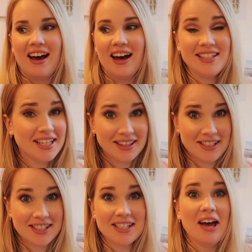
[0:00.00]
I take
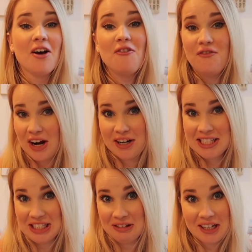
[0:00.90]
this very
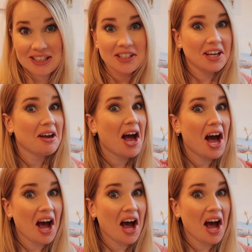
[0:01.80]
seriously.